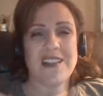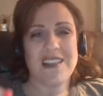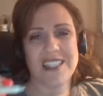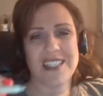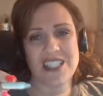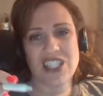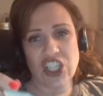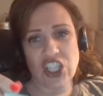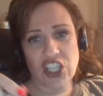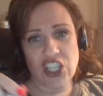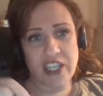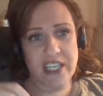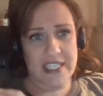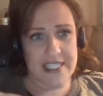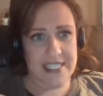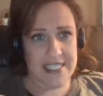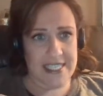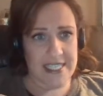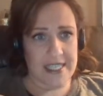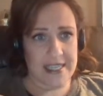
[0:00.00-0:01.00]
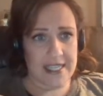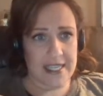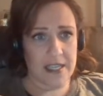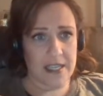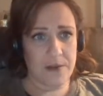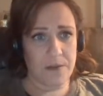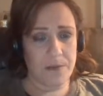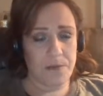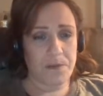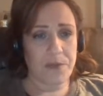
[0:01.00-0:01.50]
Let's look at D
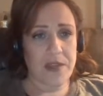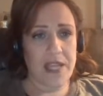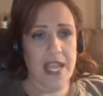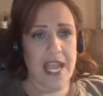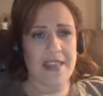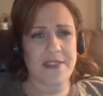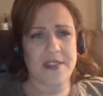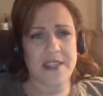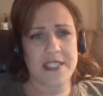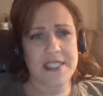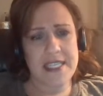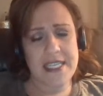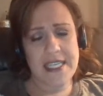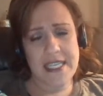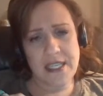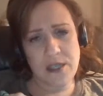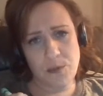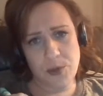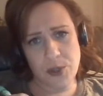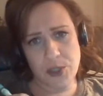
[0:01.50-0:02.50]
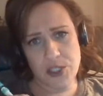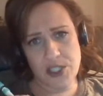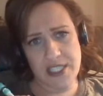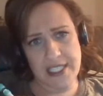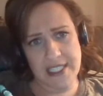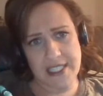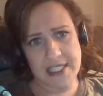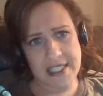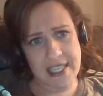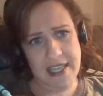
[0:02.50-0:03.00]
then. At the
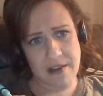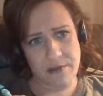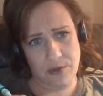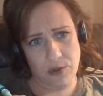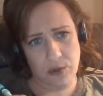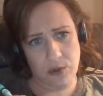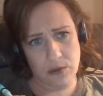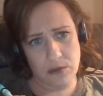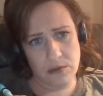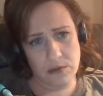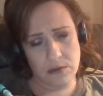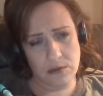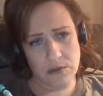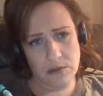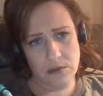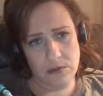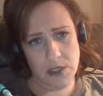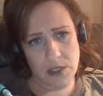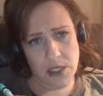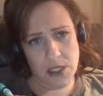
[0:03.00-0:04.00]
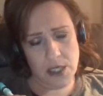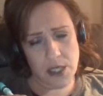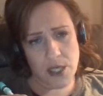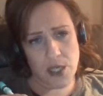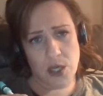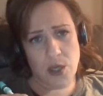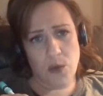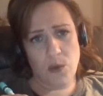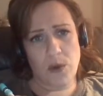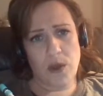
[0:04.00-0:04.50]
10% level,
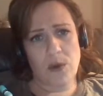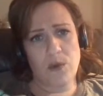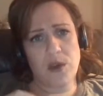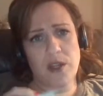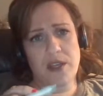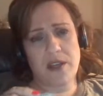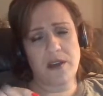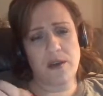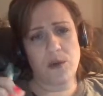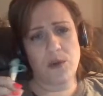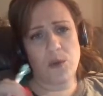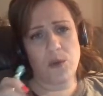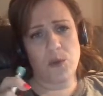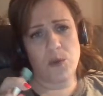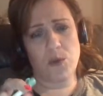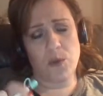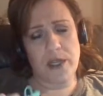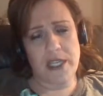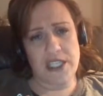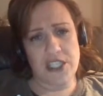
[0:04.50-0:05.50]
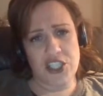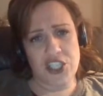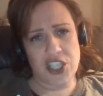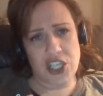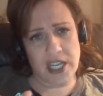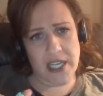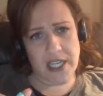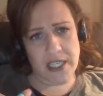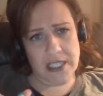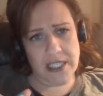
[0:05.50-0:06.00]
we would
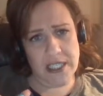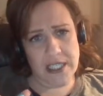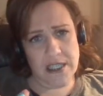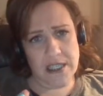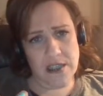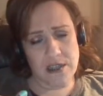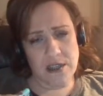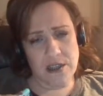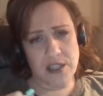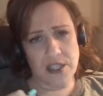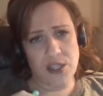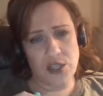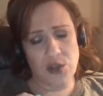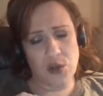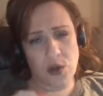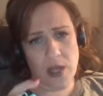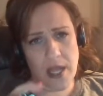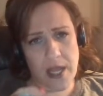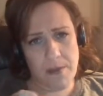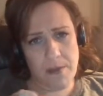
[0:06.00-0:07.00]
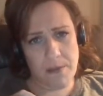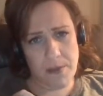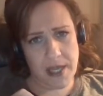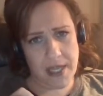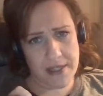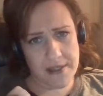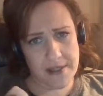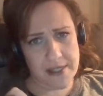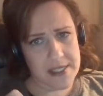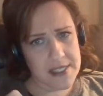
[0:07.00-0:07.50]
reject the null
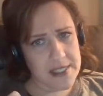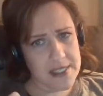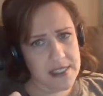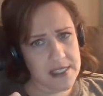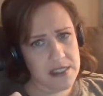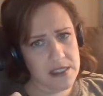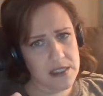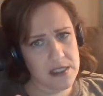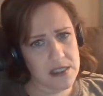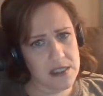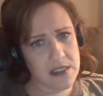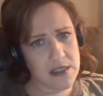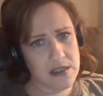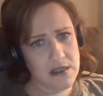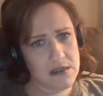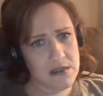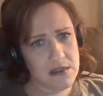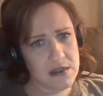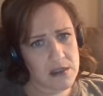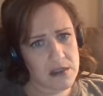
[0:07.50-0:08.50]
hypothesis.